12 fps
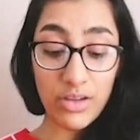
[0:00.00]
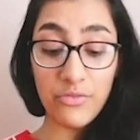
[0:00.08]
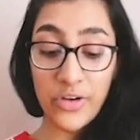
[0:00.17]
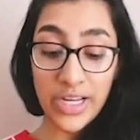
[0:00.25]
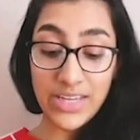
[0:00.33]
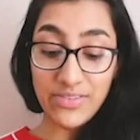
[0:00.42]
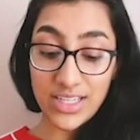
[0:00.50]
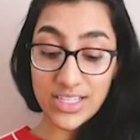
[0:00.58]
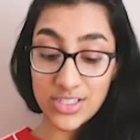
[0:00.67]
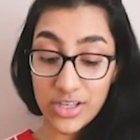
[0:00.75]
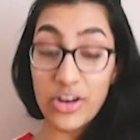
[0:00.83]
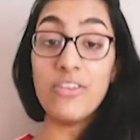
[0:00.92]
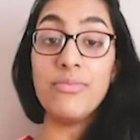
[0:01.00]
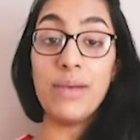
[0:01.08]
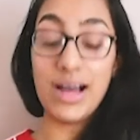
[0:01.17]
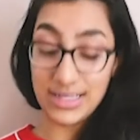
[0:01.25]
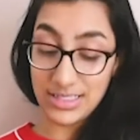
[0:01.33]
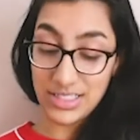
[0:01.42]
"For even the Son of
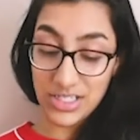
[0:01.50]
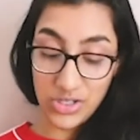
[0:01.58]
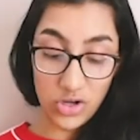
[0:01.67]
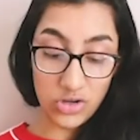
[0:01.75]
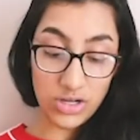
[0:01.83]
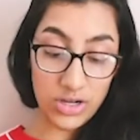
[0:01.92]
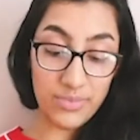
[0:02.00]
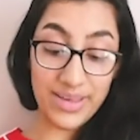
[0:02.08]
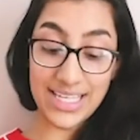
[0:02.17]
Man did not come